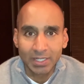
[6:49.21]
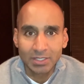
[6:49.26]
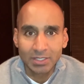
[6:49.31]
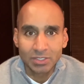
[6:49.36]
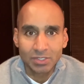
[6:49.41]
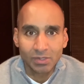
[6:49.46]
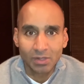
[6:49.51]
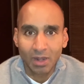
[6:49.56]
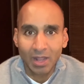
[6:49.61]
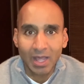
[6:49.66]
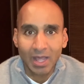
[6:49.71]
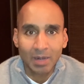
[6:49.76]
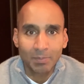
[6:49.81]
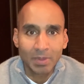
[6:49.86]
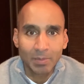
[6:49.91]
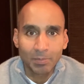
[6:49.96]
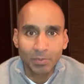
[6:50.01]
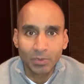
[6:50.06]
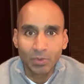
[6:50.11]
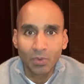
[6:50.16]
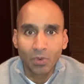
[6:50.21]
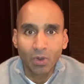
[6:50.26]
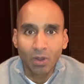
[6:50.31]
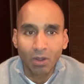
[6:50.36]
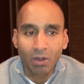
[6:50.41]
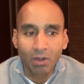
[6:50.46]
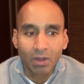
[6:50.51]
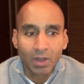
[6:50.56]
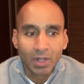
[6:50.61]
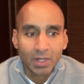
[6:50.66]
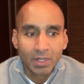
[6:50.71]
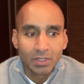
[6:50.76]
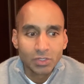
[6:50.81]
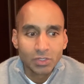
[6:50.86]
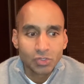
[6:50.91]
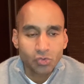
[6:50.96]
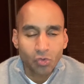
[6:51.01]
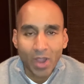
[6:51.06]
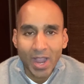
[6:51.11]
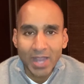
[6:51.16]
And so there are a lot of people who are
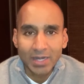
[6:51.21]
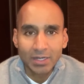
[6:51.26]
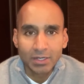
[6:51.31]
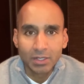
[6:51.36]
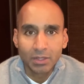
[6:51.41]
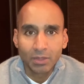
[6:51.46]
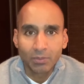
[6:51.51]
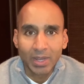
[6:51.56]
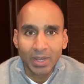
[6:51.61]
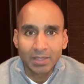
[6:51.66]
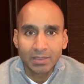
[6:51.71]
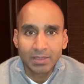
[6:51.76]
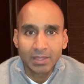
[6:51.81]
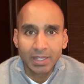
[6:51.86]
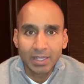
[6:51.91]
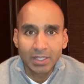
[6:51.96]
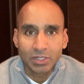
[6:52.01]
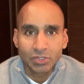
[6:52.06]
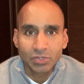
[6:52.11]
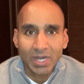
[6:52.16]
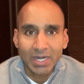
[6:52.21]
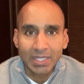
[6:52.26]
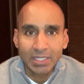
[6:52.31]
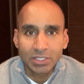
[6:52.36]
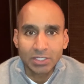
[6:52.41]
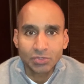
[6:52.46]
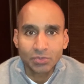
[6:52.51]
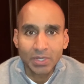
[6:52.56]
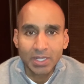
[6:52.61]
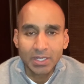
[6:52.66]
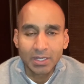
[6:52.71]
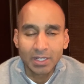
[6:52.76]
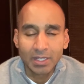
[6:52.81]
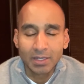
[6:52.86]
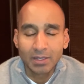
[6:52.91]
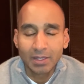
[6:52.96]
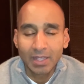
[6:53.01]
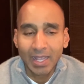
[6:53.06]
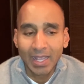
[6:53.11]
trying to do the right thing and trying to get treated